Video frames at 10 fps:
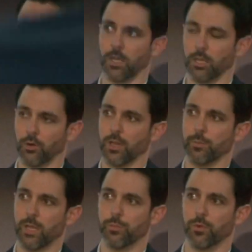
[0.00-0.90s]
alerting
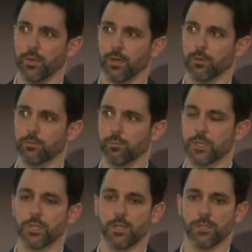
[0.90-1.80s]
people that are
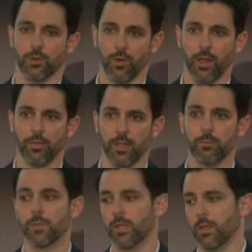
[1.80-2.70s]
machines around
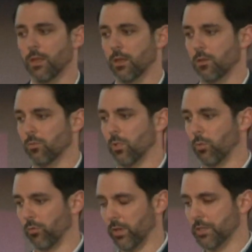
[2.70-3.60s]
them. What
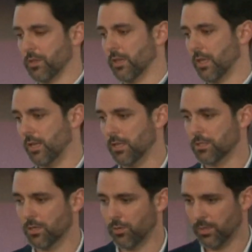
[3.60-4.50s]
we're really trying to get
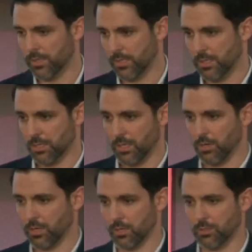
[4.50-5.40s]
into in this
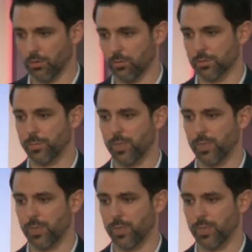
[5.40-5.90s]
engineering controls